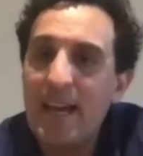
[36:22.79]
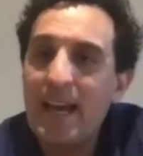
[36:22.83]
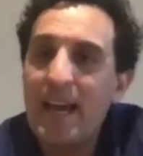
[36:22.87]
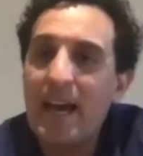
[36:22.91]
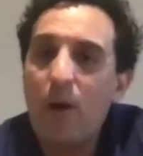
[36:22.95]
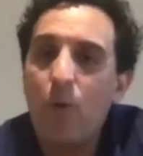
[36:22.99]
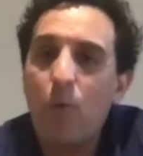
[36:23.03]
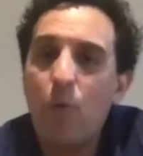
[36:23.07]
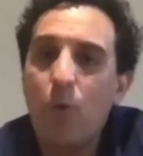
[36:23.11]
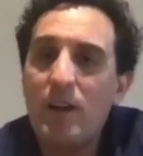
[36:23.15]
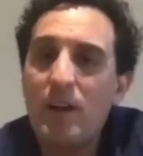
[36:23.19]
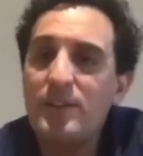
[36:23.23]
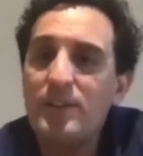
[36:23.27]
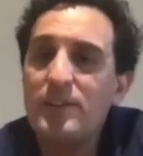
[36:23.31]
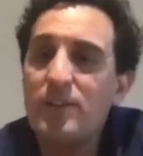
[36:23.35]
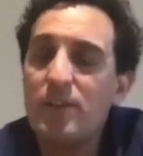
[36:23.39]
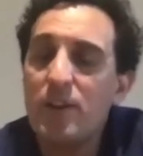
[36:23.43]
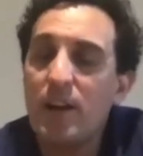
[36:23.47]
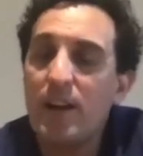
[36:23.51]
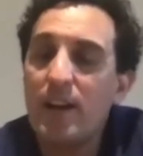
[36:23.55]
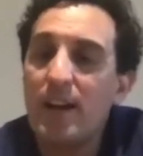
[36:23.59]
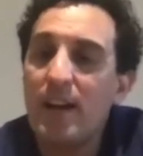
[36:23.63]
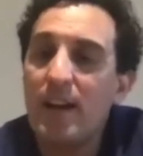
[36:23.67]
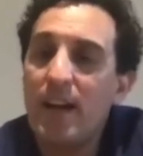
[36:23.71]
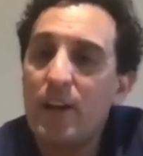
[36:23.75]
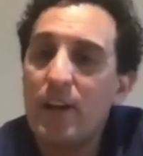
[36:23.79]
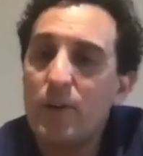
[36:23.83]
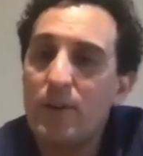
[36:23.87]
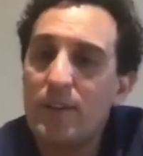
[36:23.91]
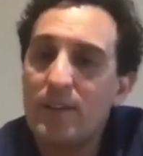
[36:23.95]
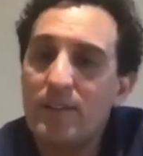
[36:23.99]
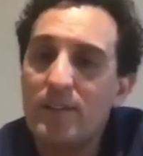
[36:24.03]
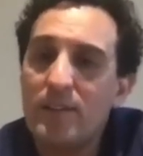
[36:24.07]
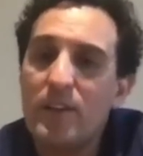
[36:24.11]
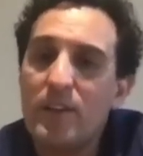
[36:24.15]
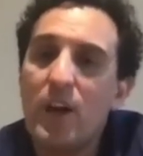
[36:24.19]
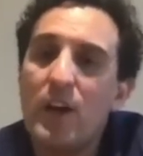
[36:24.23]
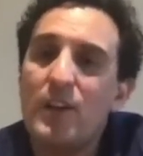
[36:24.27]
And once you've got aortic
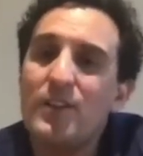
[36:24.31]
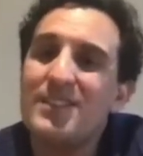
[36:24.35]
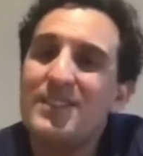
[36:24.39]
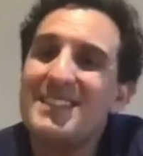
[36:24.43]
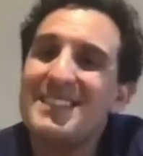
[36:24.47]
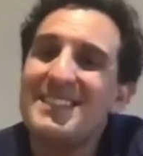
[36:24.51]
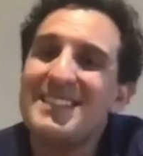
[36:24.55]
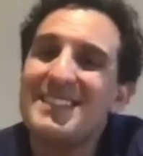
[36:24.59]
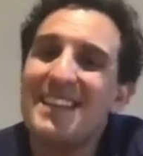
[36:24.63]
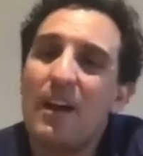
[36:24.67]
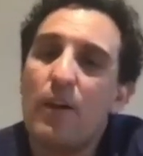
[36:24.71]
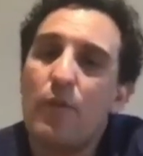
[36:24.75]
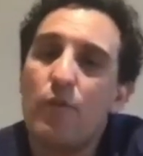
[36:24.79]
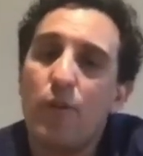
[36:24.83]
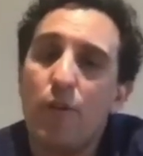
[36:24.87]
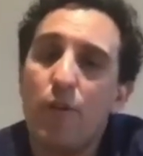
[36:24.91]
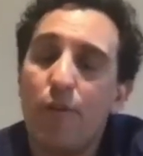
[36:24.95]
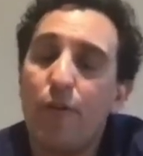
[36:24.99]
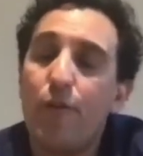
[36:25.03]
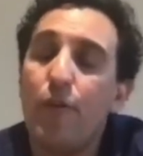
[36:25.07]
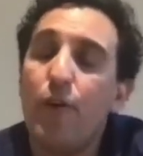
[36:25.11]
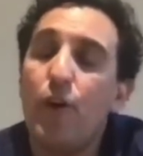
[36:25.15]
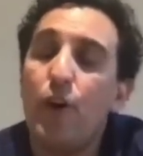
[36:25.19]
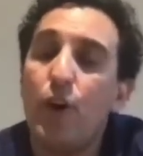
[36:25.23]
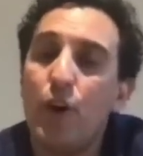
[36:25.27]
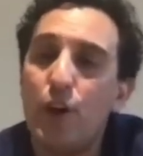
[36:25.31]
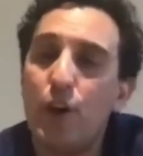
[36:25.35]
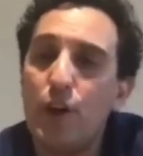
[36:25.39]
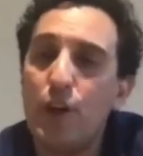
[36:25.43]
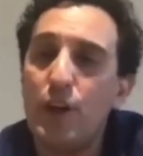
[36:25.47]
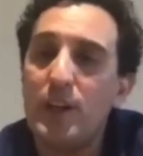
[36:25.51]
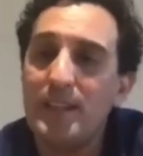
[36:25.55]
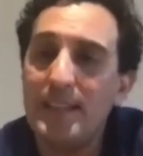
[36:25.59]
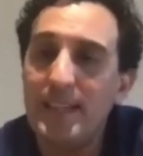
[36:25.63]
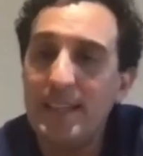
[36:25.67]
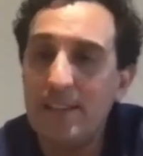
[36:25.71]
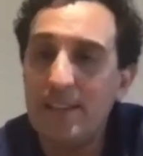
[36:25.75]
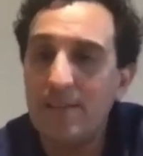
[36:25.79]
stenosis, refer
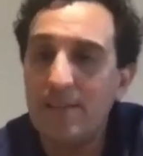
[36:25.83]
early